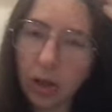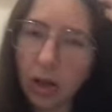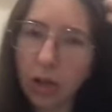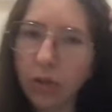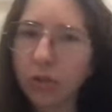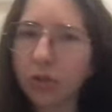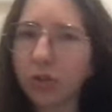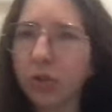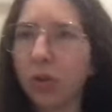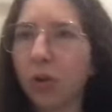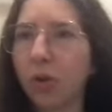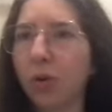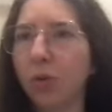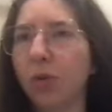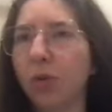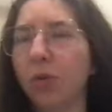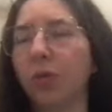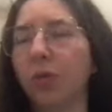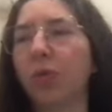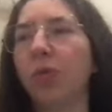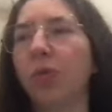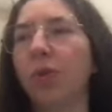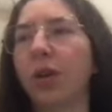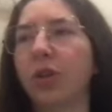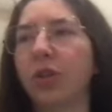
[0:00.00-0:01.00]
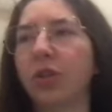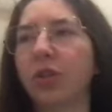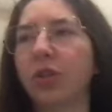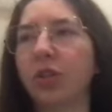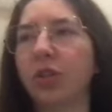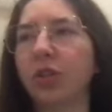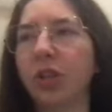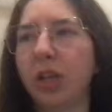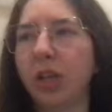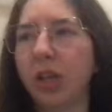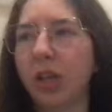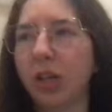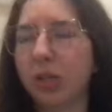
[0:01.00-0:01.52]
So is
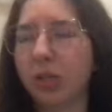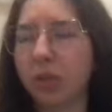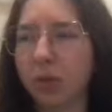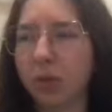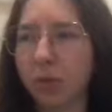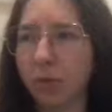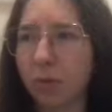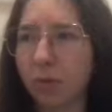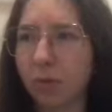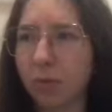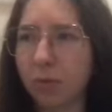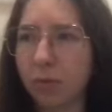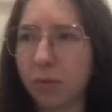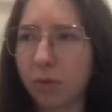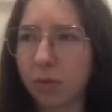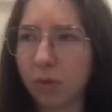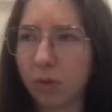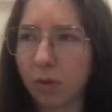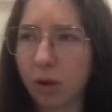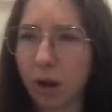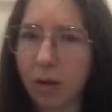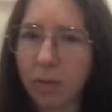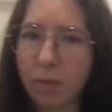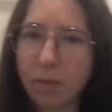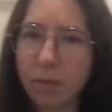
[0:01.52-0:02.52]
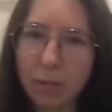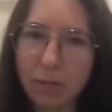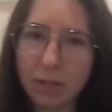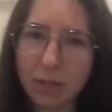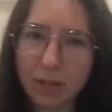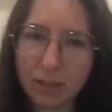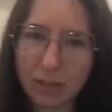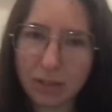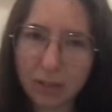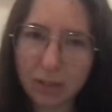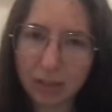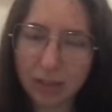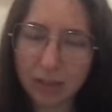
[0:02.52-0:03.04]
she, so
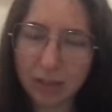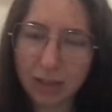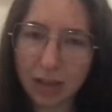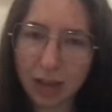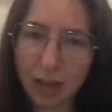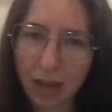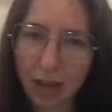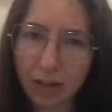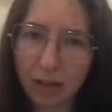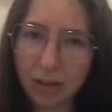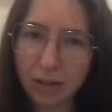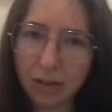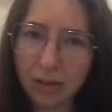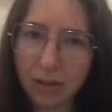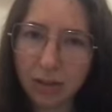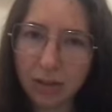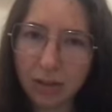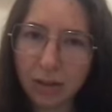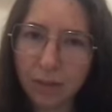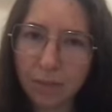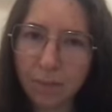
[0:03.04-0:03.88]
Crybaby's dead,